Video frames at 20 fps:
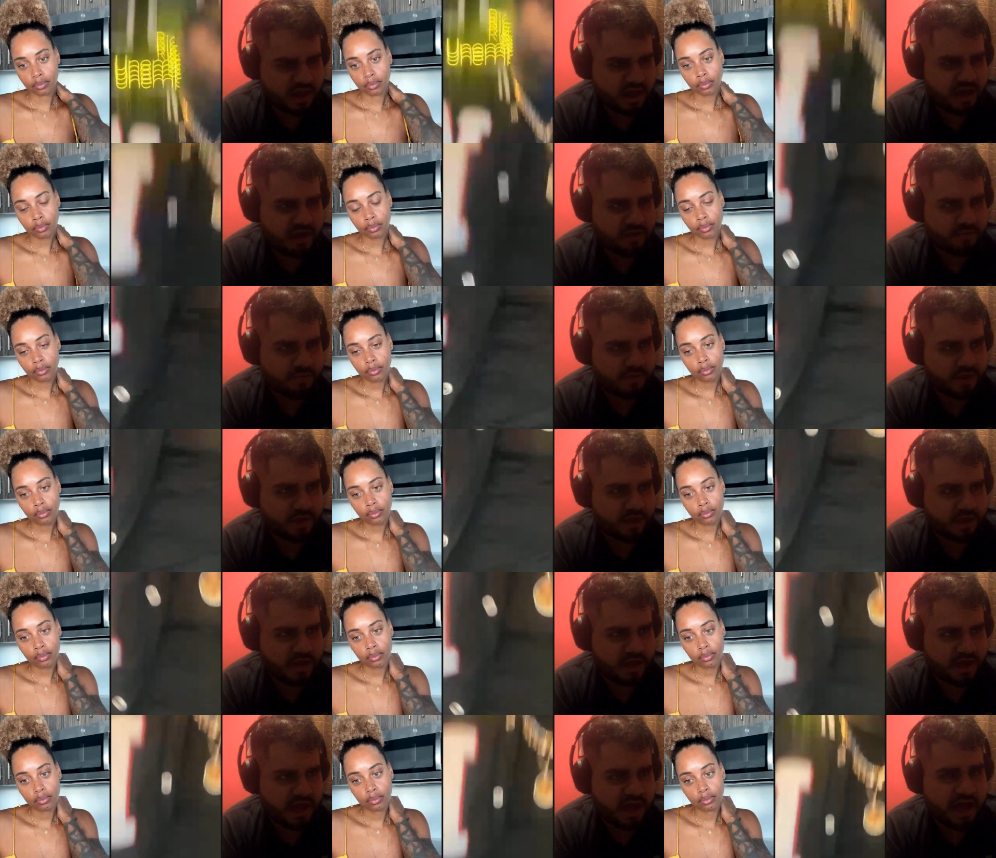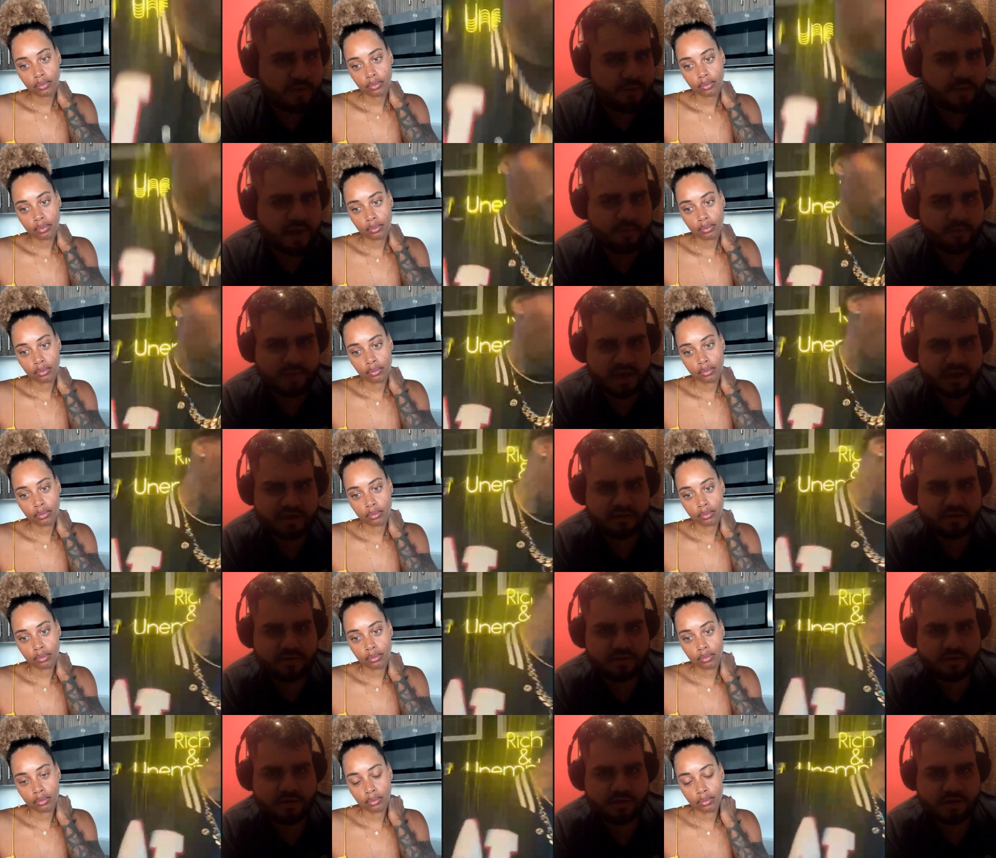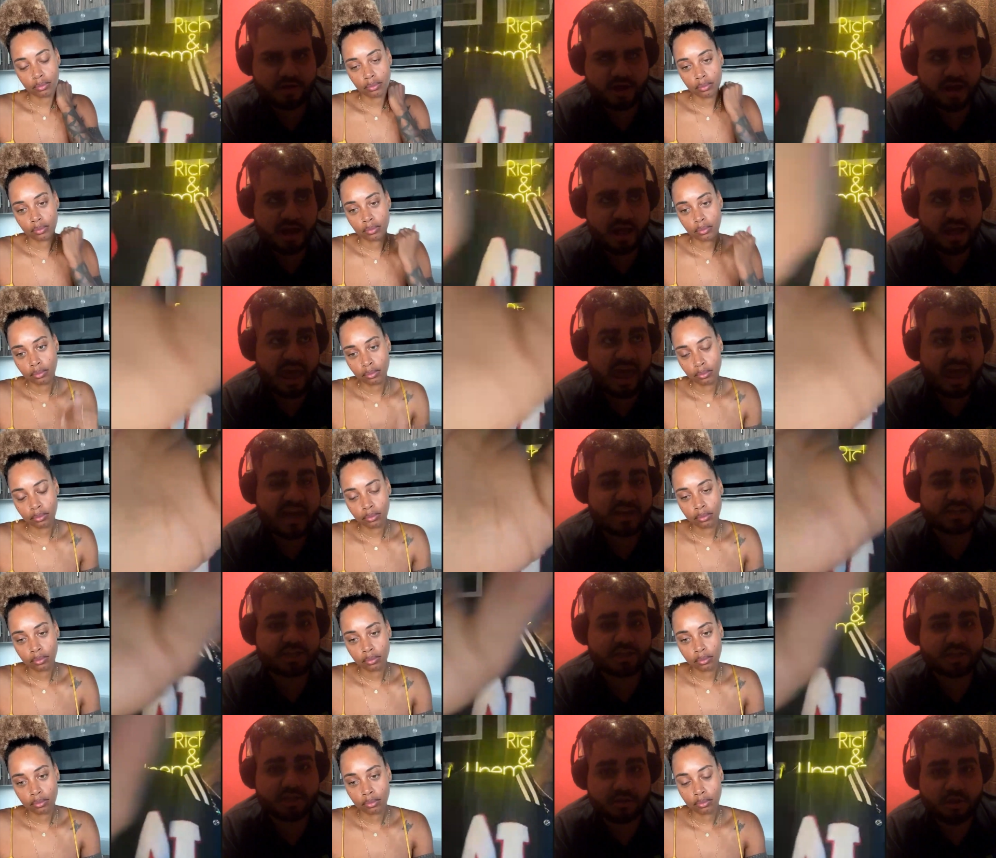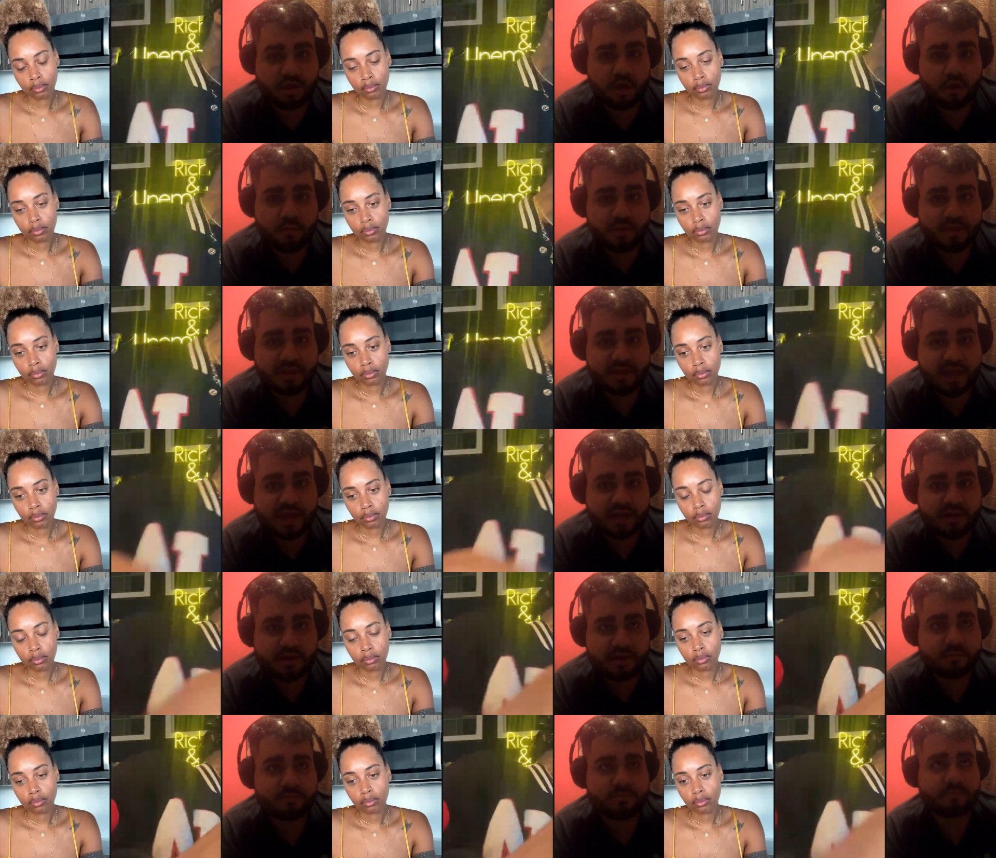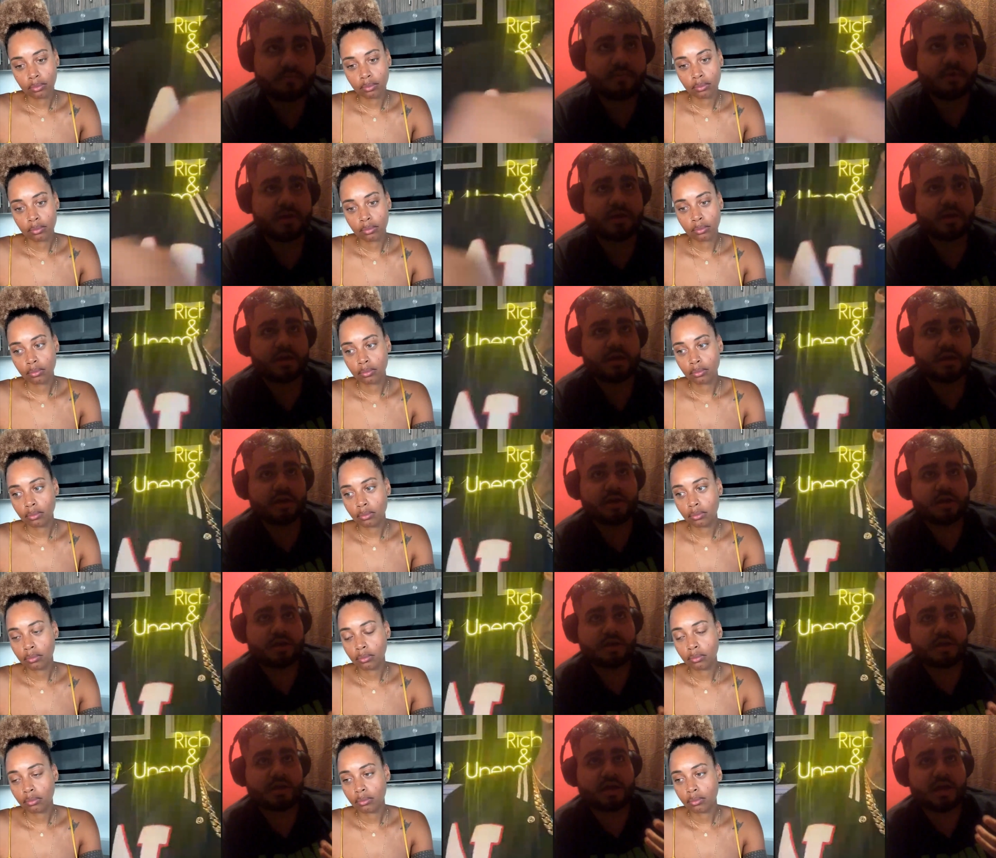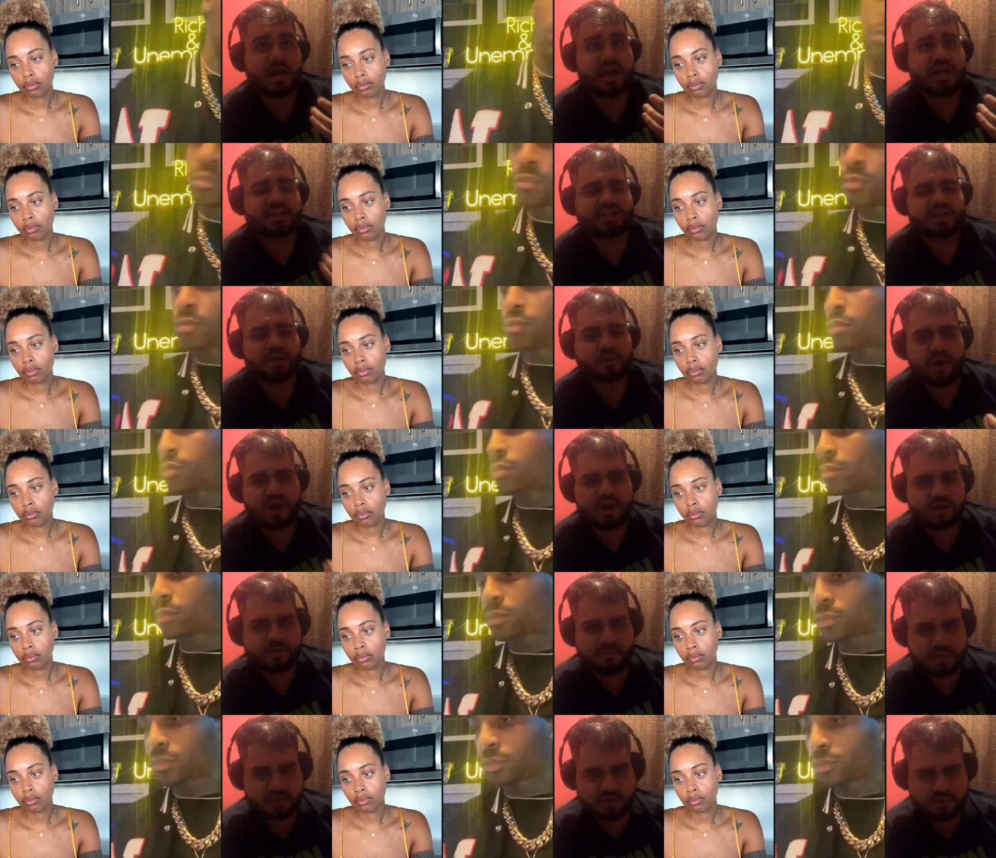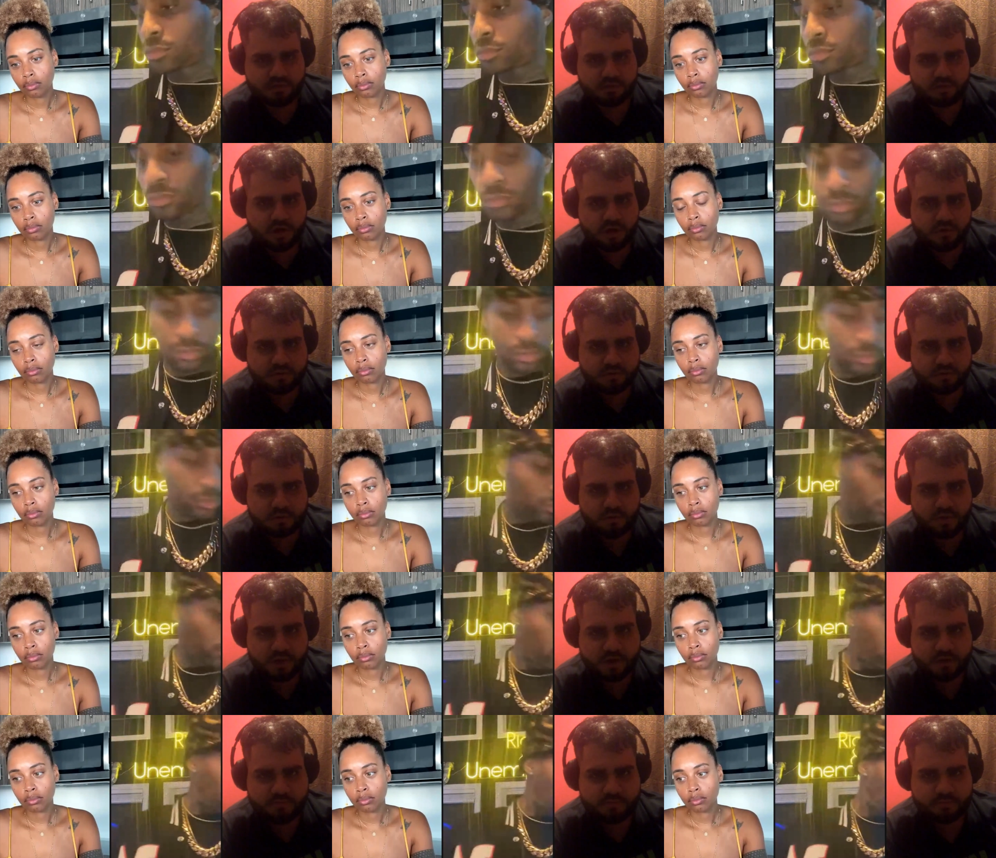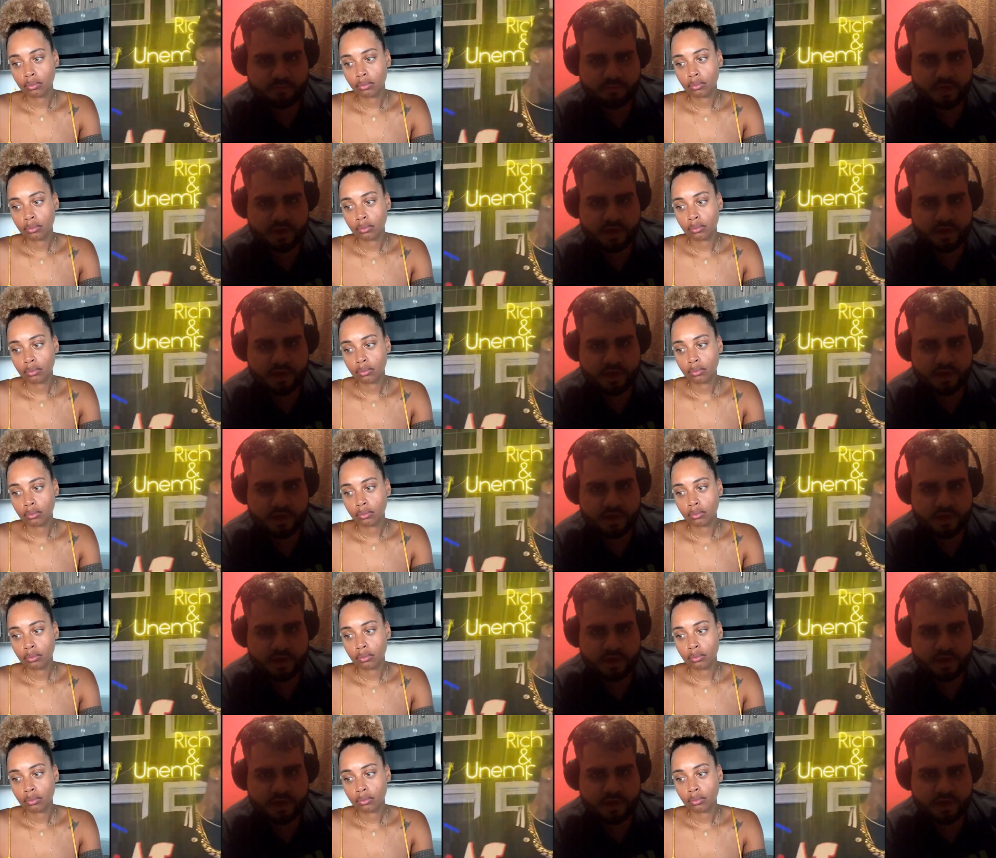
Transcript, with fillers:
Speaker 1: my mother actually told me that she wanted me to go to